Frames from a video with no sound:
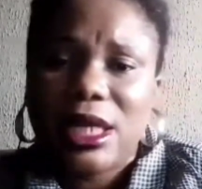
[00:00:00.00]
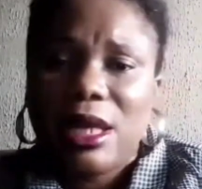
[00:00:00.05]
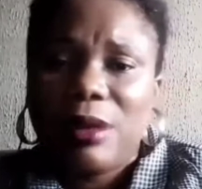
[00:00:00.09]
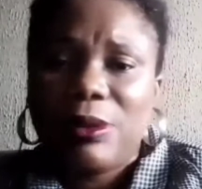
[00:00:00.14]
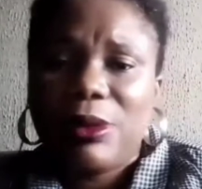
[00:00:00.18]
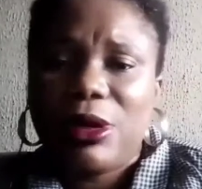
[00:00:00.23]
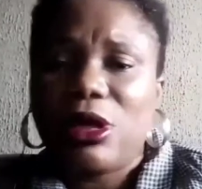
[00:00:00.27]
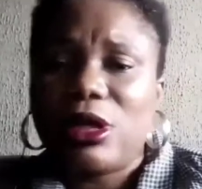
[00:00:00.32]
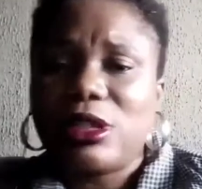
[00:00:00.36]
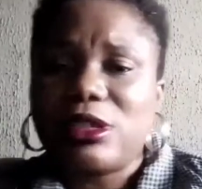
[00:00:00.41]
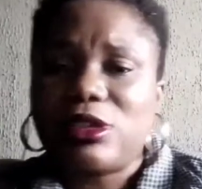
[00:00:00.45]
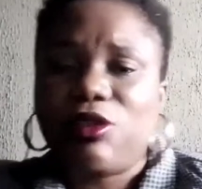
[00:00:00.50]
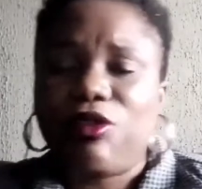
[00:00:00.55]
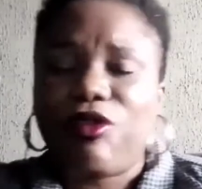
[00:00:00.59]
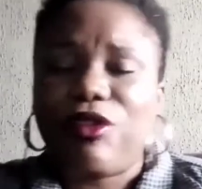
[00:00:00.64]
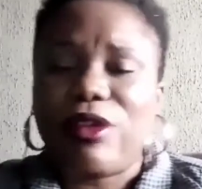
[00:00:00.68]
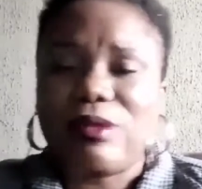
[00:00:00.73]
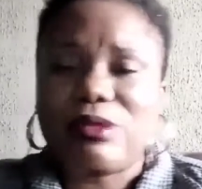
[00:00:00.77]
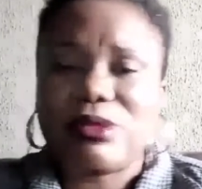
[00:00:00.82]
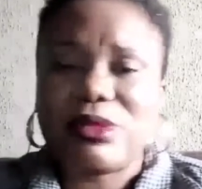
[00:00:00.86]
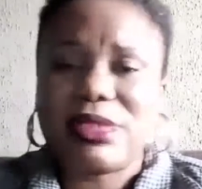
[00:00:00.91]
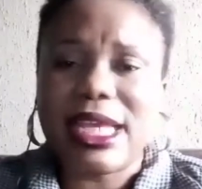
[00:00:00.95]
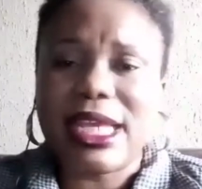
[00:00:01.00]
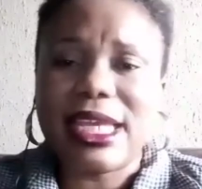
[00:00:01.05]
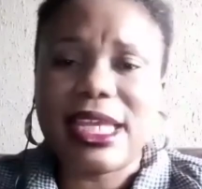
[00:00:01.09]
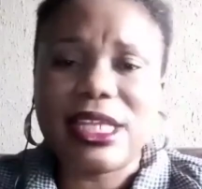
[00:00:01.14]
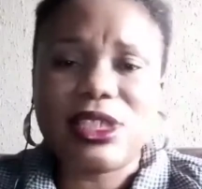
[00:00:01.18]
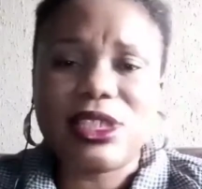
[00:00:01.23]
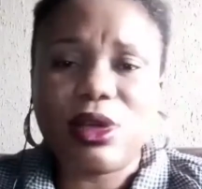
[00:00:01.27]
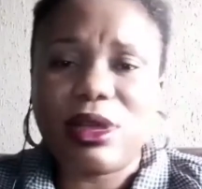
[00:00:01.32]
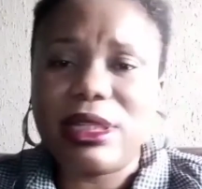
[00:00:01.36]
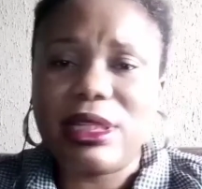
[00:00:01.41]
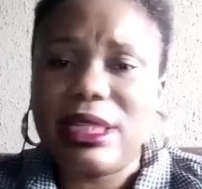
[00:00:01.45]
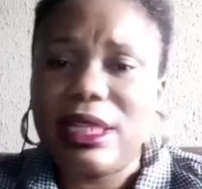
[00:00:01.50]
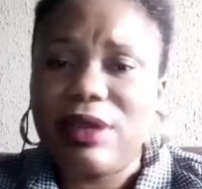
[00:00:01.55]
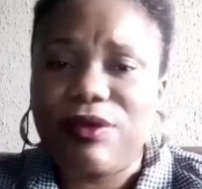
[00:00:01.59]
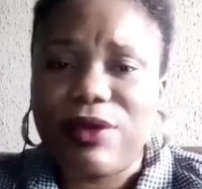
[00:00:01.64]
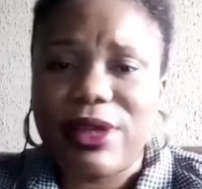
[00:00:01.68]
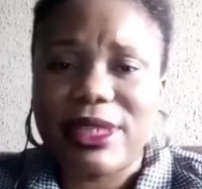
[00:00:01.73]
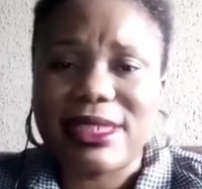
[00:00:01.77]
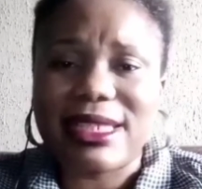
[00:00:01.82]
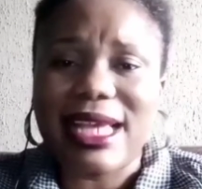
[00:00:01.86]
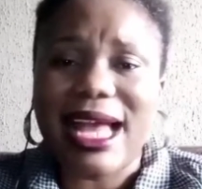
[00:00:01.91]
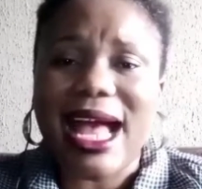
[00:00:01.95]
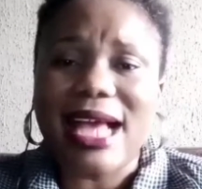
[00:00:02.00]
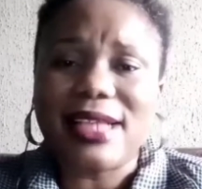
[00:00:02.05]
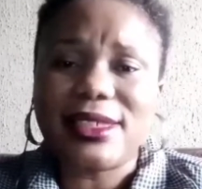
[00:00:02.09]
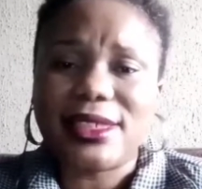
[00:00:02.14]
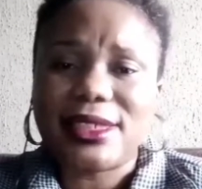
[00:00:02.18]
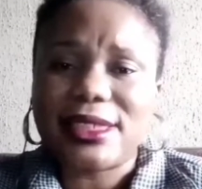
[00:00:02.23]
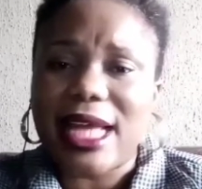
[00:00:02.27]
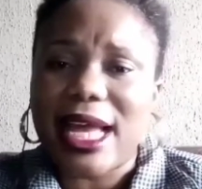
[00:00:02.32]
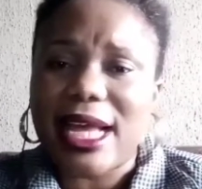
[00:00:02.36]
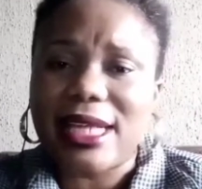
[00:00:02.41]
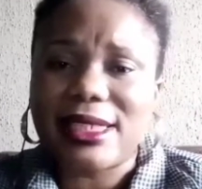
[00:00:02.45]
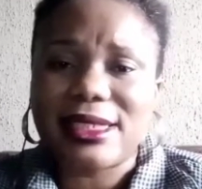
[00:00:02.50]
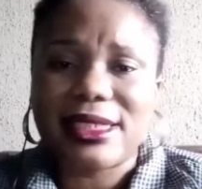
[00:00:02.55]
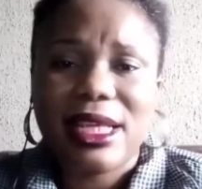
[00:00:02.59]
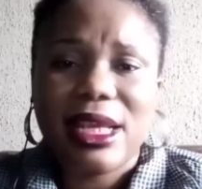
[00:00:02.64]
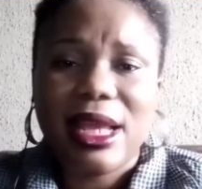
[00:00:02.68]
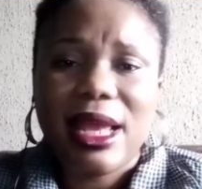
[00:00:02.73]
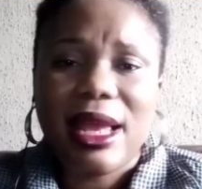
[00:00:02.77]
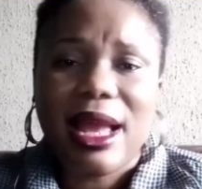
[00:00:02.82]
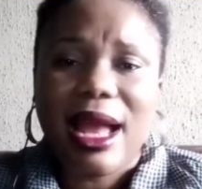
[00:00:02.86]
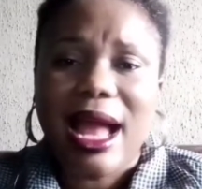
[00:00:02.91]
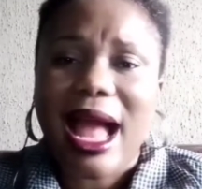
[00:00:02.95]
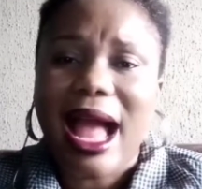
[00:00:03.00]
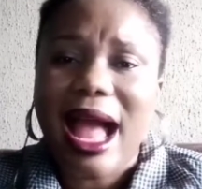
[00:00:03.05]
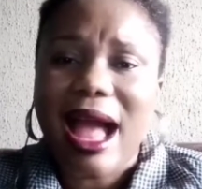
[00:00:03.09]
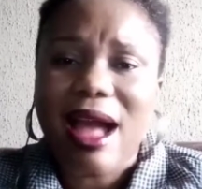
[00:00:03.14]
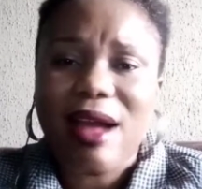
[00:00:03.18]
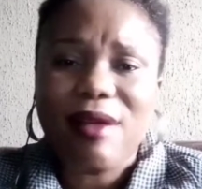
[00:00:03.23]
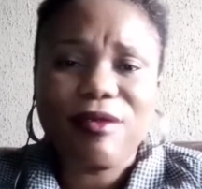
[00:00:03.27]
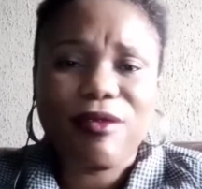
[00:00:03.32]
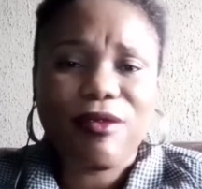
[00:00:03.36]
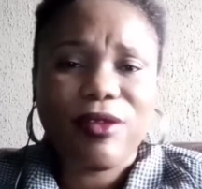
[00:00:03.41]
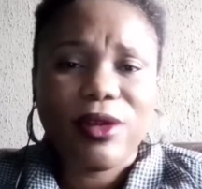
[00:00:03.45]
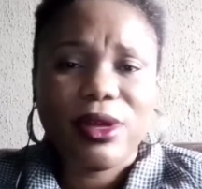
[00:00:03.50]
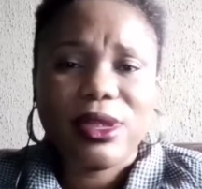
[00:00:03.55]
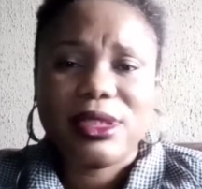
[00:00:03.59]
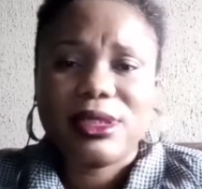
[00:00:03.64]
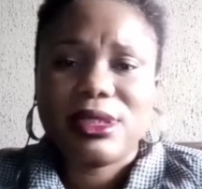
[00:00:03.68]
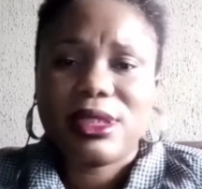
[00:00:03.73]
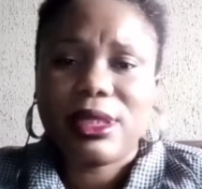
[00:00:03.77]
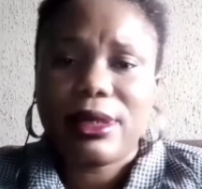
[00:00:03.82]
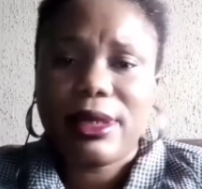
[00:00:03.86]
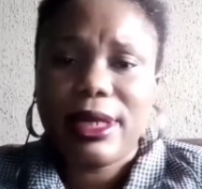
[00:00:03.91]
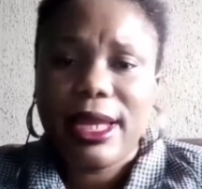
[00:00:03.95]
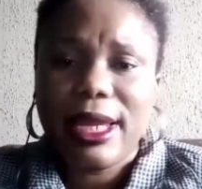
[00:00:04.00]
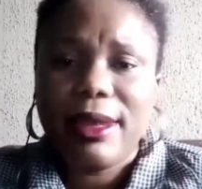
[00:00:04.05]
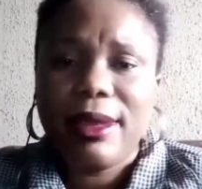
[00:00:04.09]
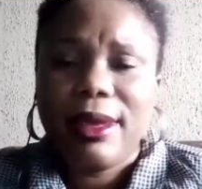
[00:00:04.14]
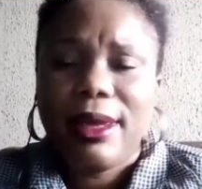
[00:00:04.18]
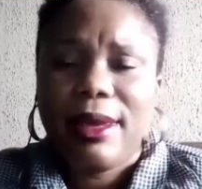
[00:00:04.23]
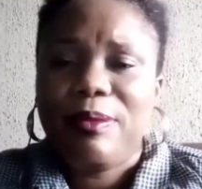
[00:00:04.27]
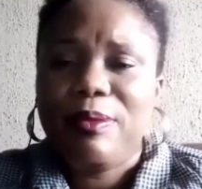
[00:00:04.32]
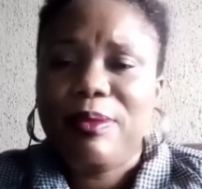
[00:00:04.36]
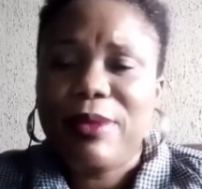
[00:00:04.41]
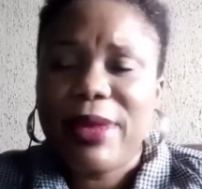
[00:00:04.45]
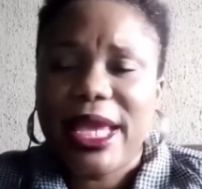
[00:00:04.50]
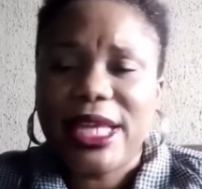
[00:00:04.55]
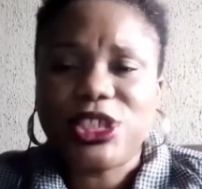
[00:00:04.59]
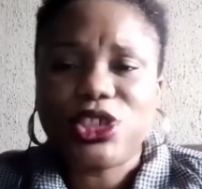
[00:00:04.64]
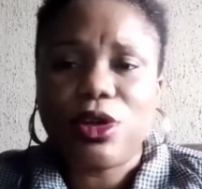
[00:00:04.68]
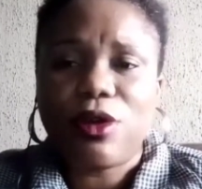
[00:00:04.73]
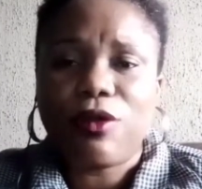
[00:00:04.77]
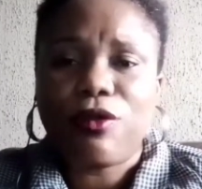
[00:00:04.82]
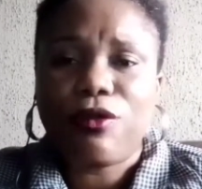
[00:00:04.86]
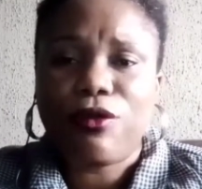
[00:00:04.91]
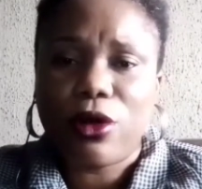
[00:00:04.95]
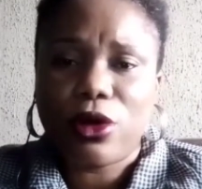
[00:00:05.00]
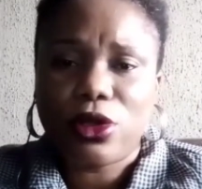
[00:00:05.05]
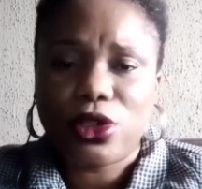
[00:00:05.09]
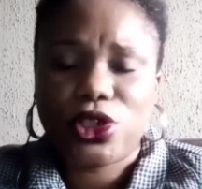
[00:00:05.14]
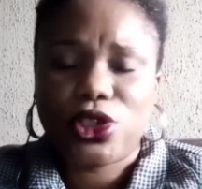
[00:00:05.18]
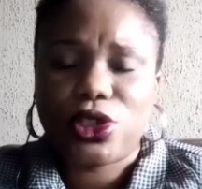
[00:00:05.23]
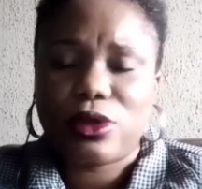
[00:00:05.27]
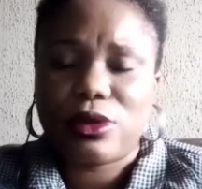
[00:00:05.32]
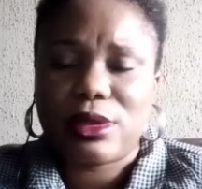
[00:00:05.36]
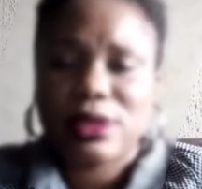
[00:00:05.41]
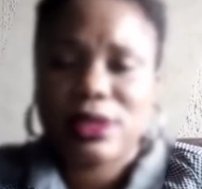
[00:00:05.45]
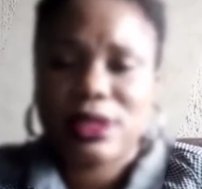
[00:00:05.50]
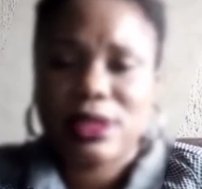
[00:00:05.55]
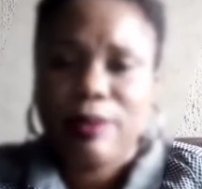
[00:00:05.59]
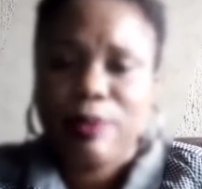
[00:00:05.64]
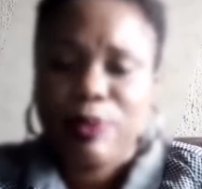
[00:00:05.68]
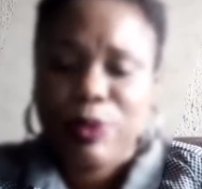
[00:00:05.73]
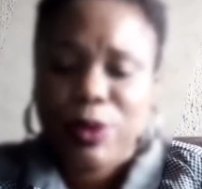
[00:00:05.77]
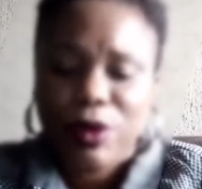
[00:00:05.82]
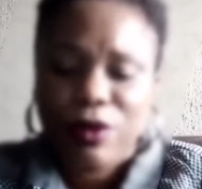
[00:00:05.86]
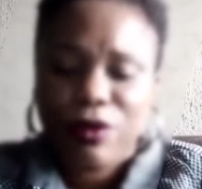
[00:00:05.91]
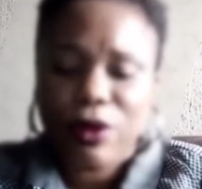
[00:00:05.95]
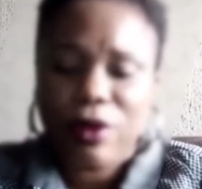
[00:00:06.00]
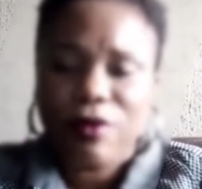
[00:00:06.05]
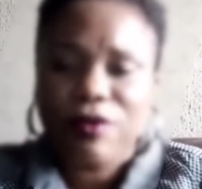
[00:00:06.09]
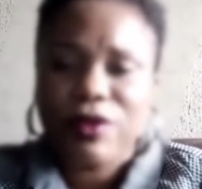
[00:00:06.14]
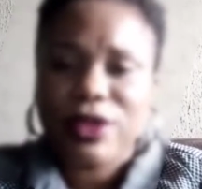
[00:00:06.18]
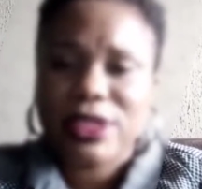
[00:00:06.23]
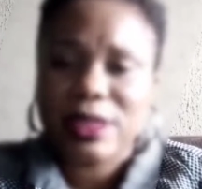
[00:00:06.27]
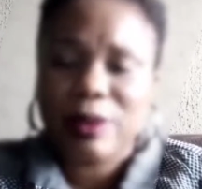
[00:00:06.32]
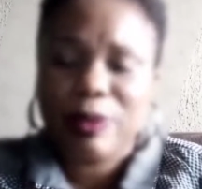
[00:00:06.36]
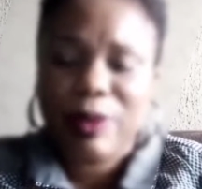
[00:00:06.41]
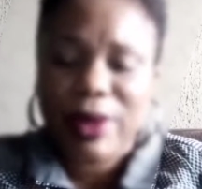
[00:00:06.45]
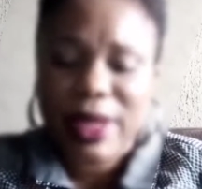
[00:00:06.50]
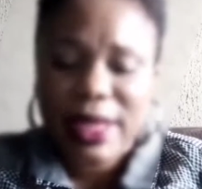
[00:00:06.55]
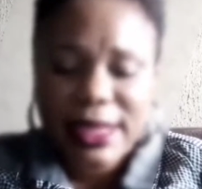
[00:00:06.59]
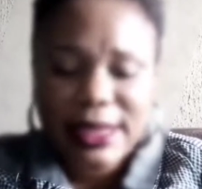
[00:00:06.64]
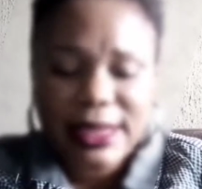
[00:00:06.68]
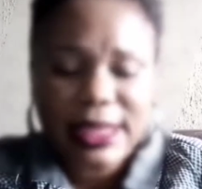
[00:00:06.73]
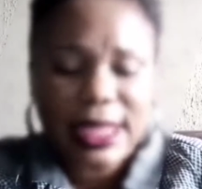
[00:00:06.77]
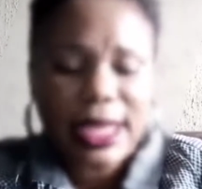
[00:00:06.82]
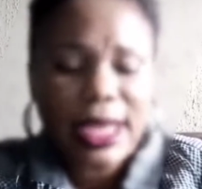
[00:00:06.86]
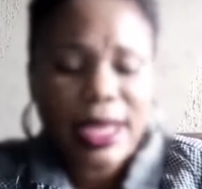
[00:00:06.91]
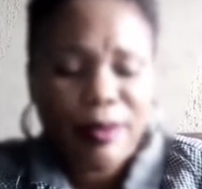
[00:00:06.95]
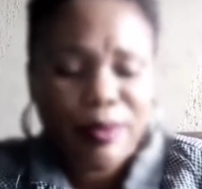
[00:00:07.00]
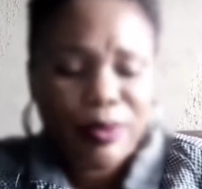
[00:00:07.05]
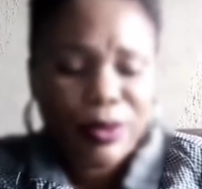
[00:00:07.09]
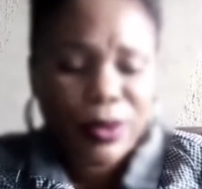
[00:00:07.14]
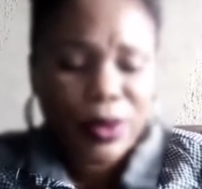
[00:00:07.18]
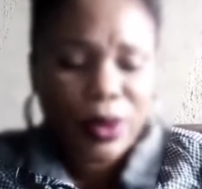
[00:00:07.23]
Because take it or leave it, hashtags have three major functions: for visibility,